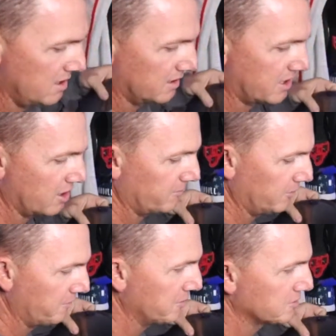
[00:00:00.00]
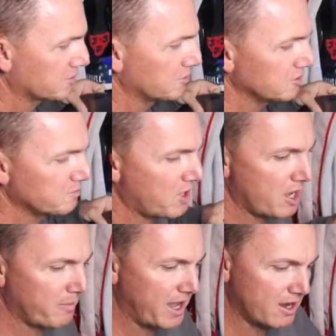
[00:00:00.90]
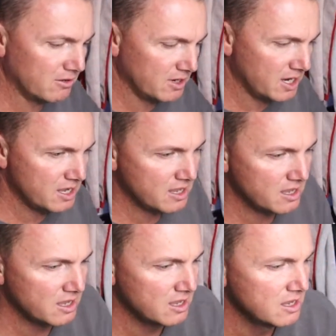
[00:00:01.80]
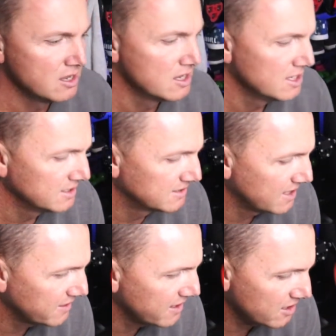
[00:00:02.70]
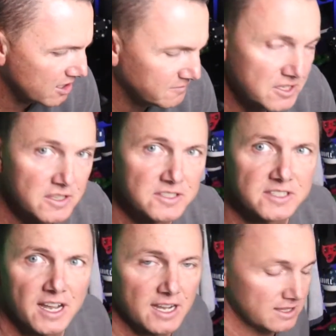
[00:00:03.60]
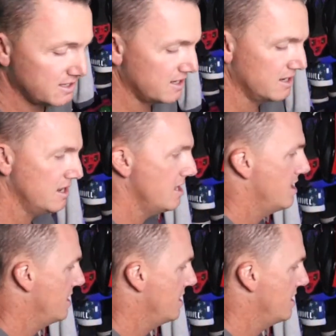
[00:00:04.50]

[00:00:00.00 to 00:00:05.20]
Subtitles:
Careful if those screws pop out. Set that off to the side there.